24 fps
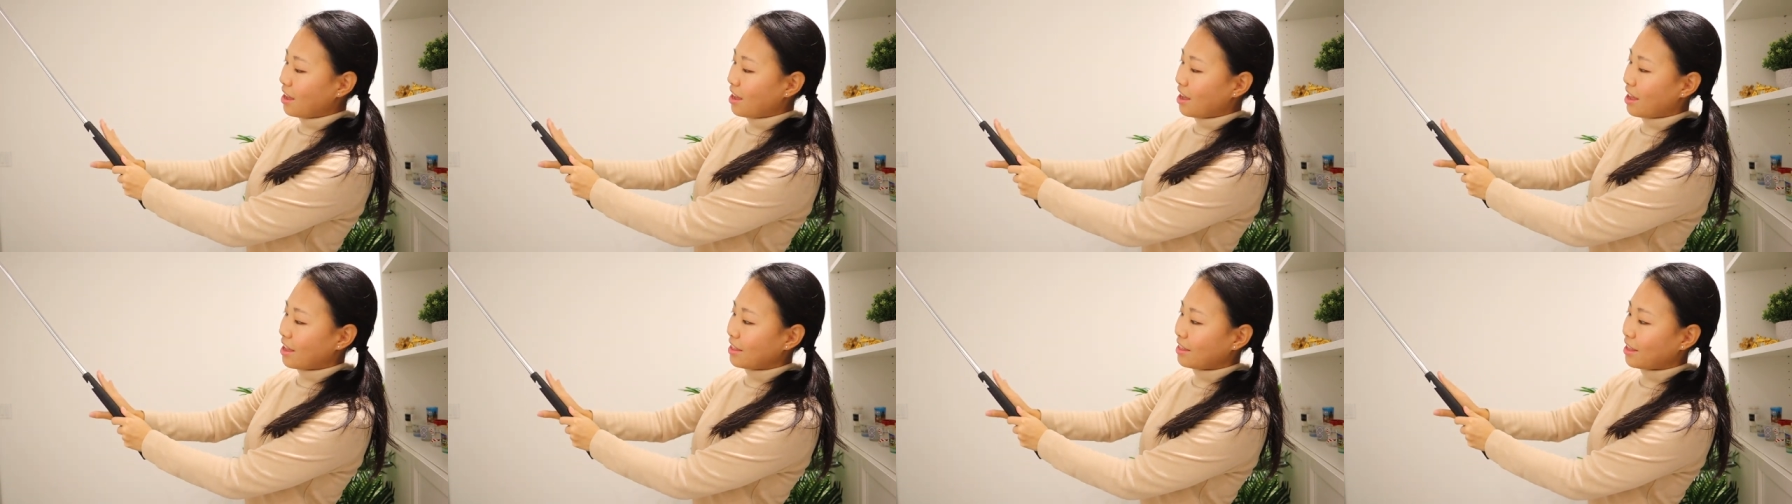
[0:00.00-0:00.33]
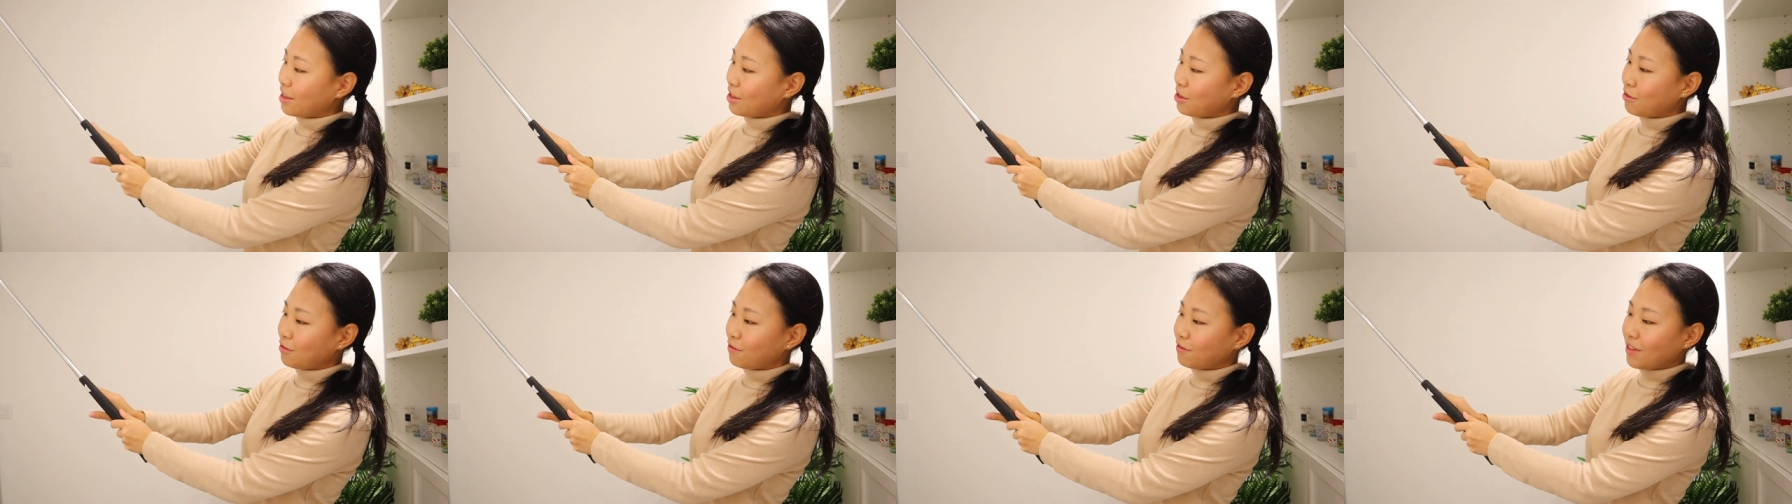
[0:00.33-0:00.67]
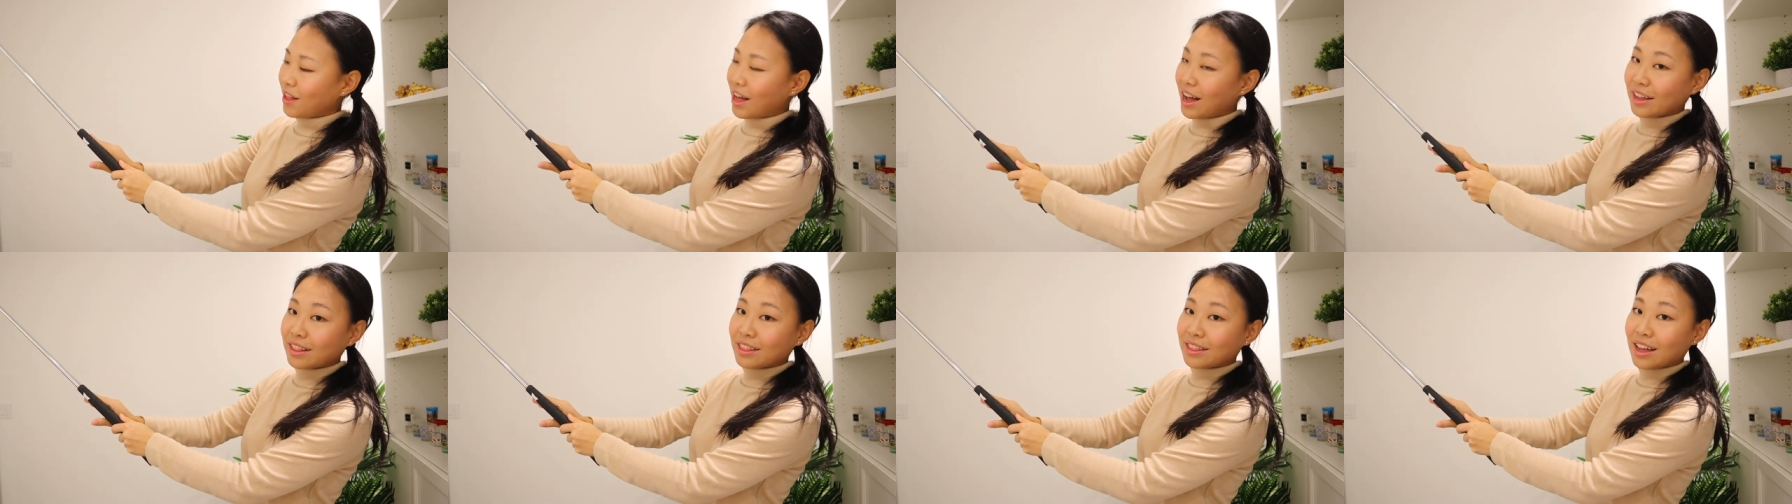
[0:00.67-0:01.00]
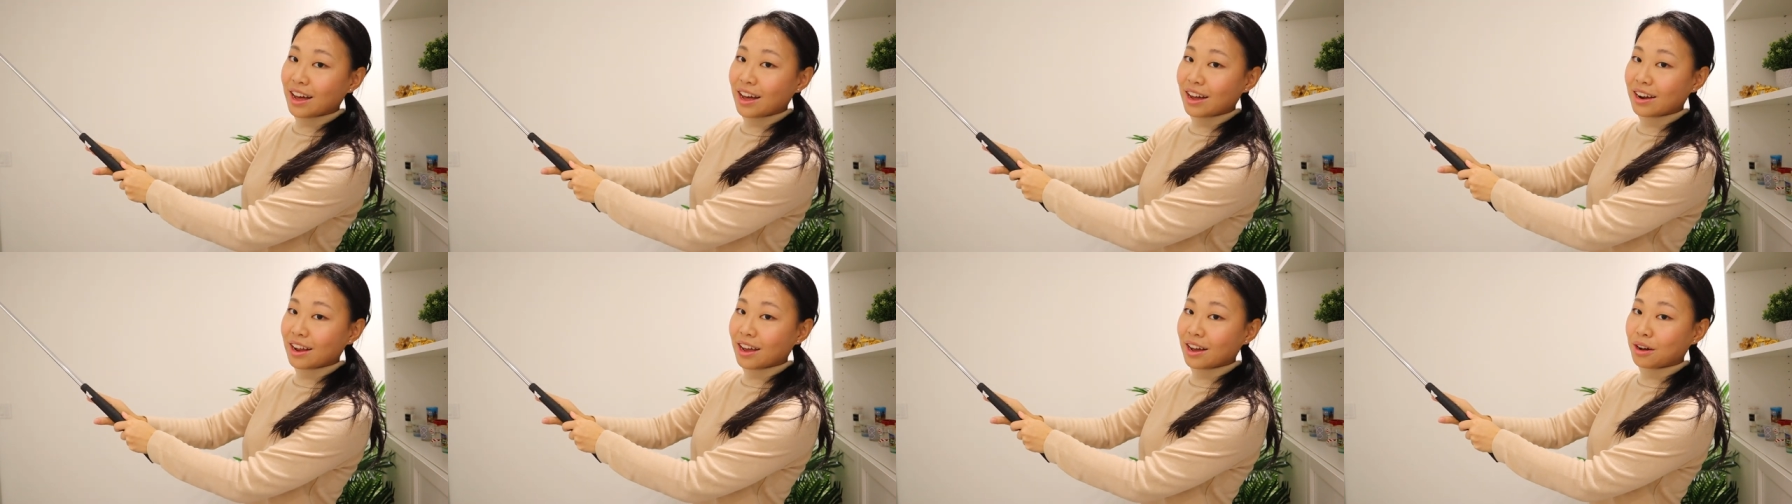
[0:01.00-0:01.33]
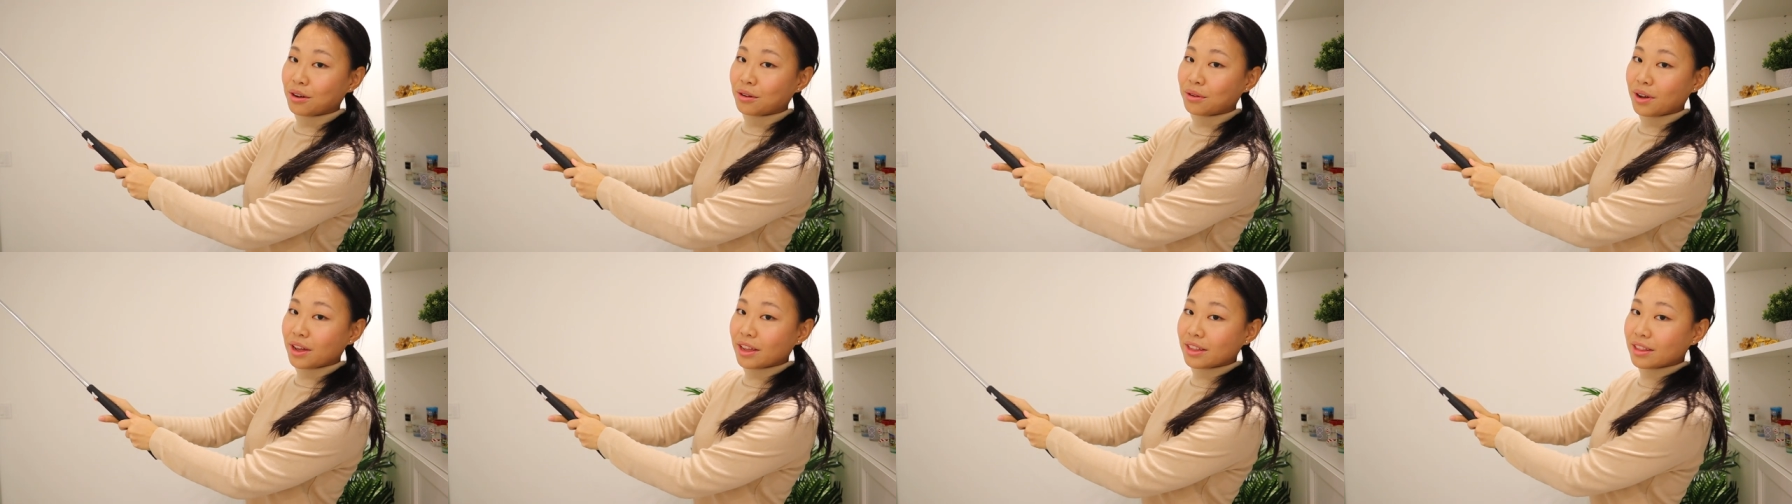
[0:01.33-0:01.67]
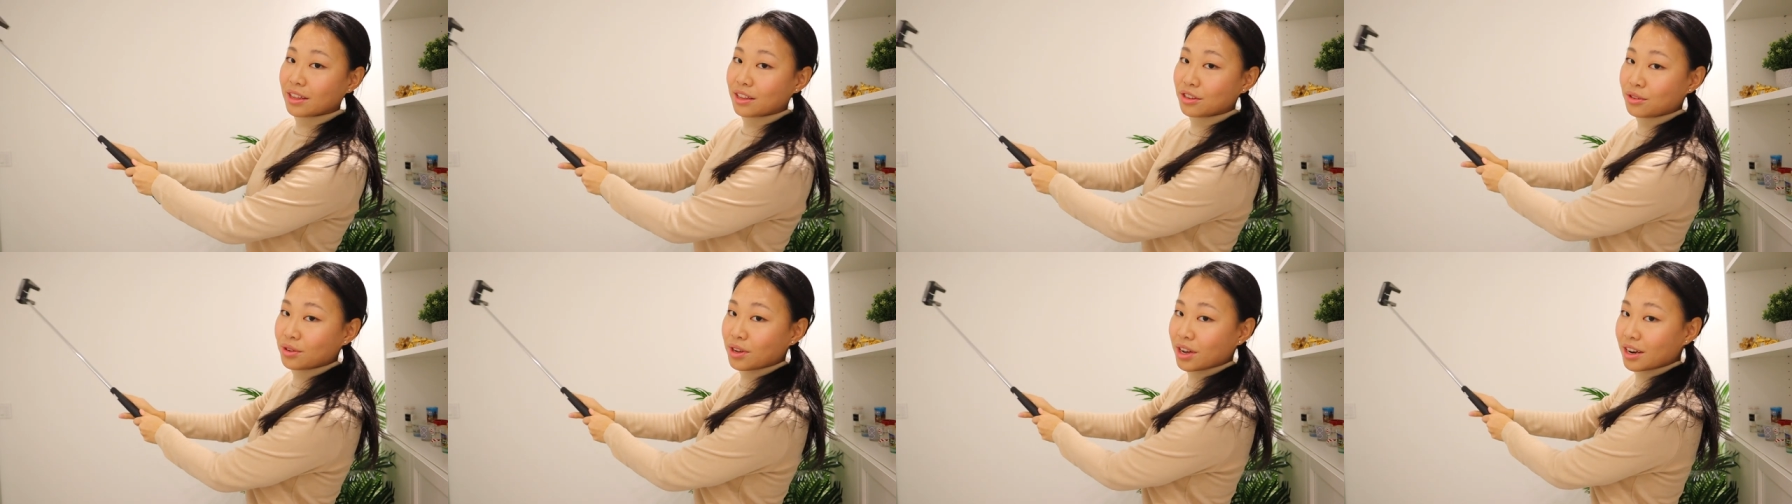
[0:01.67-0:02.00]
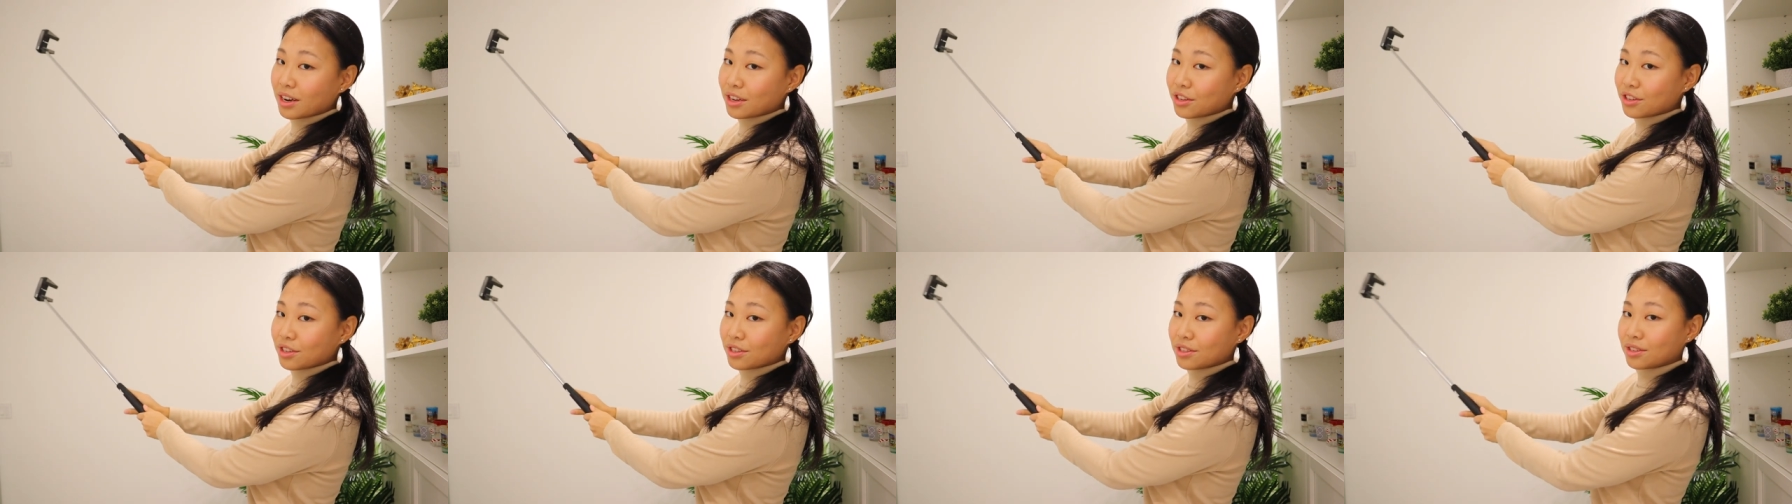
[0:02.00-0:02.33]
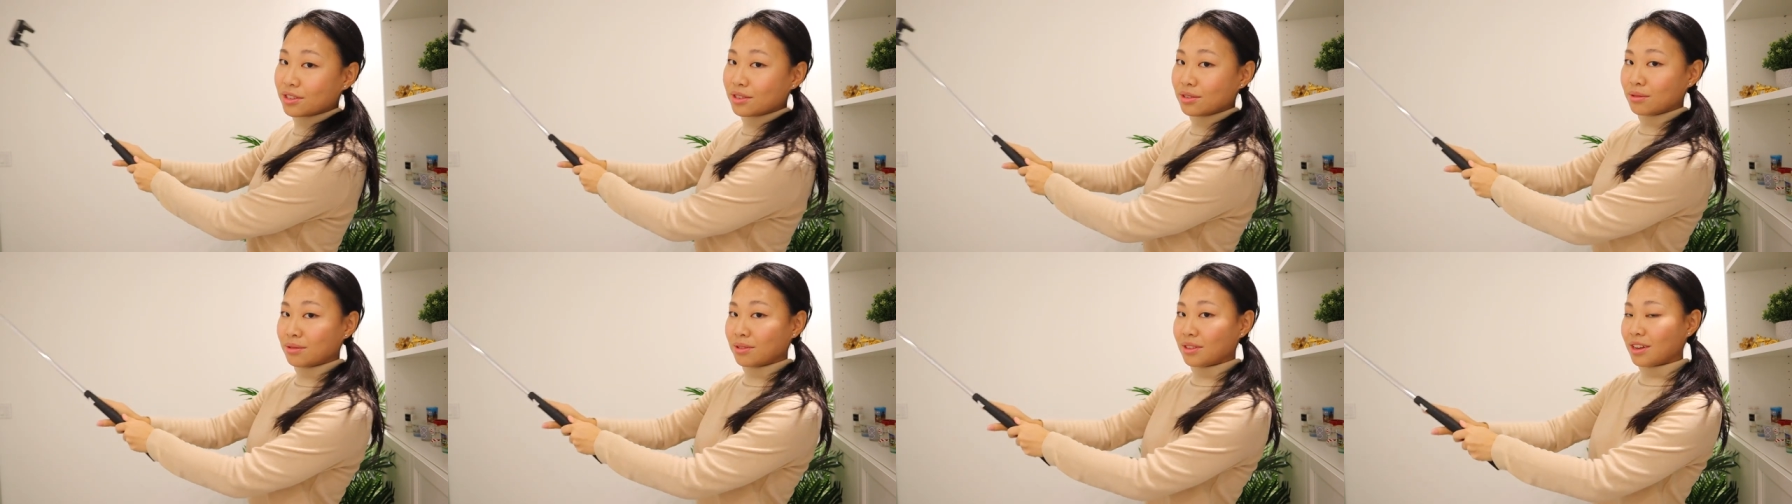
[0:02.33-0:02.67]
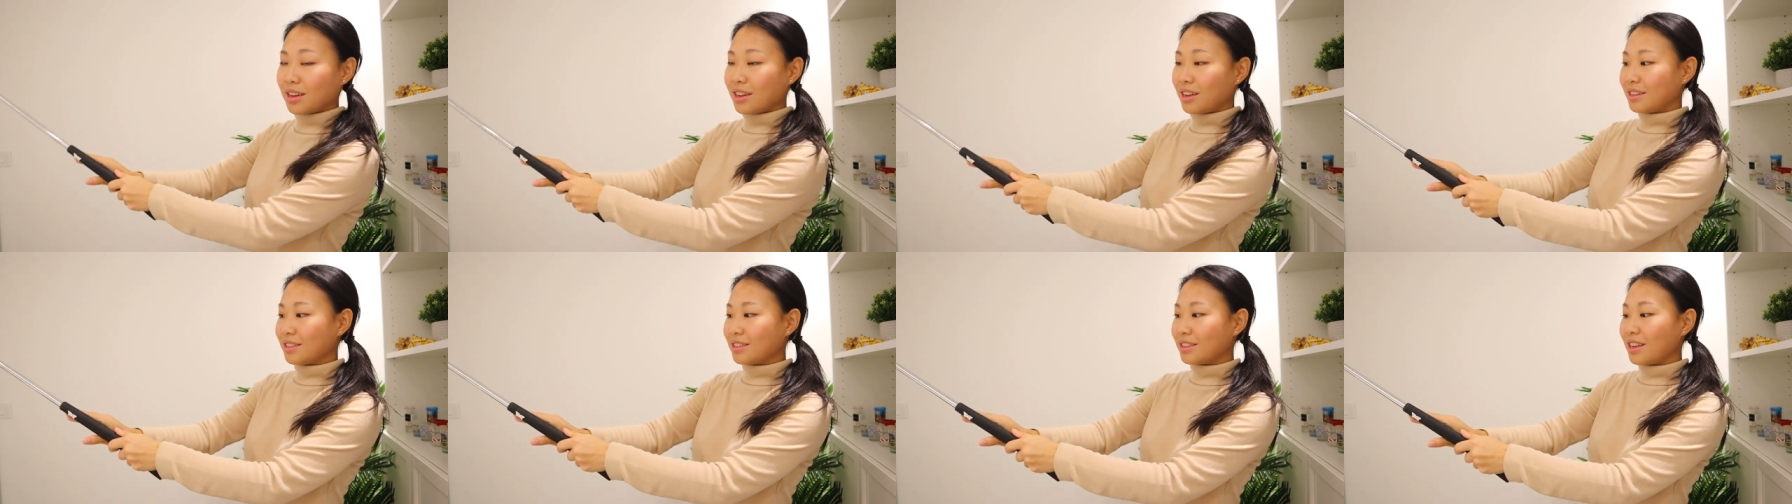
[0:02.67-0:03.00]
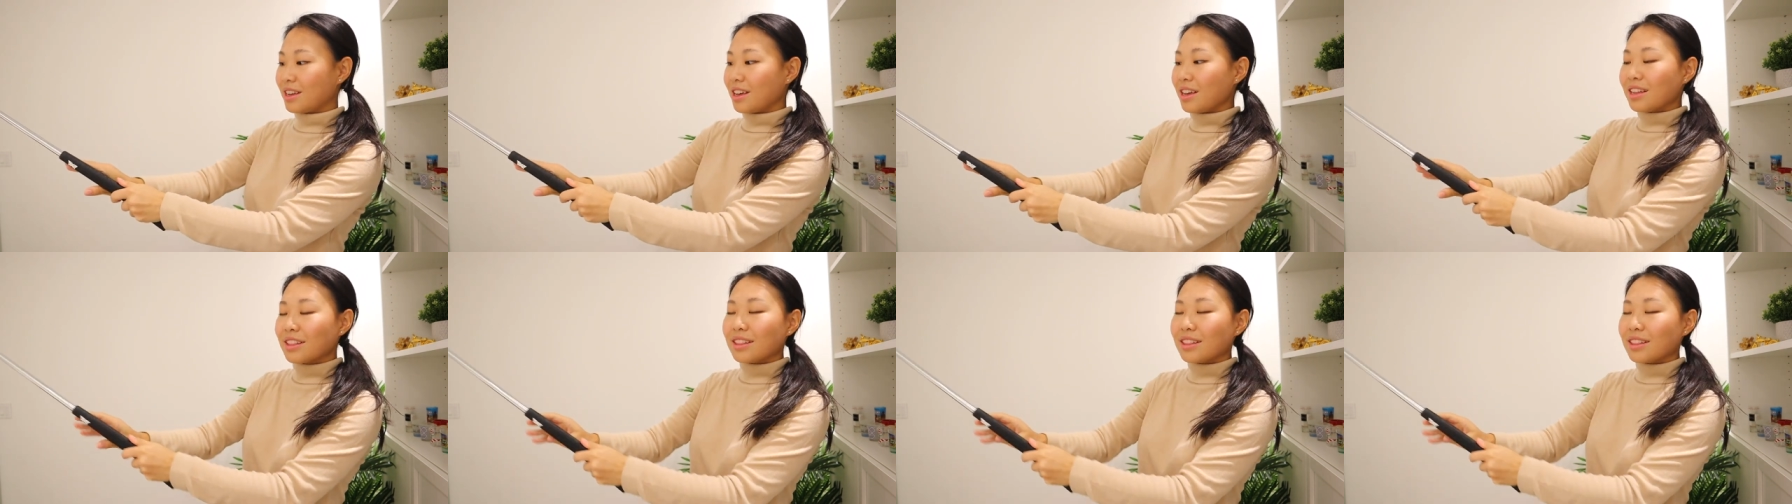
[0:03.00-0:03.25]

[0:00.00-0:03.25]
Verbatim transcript: and then you flatten that out and then you kind of just do this.